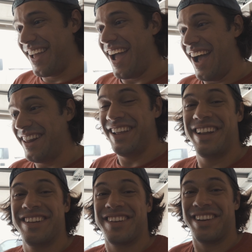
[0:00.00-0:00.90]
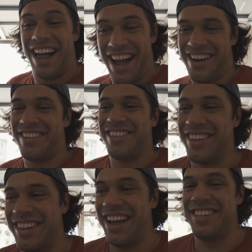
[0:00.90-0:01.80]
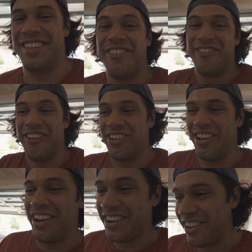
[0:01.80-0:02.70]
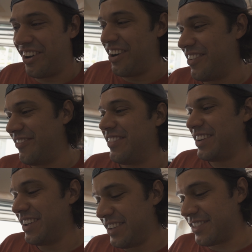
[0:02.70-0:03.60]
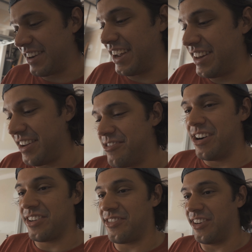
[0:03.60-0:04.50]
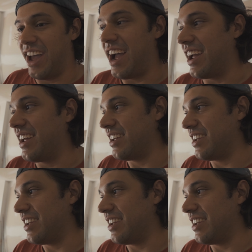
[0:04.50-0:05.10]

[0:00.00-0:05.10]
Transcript: That thing is loud. That's a full-on alarm. So I guess it works for that.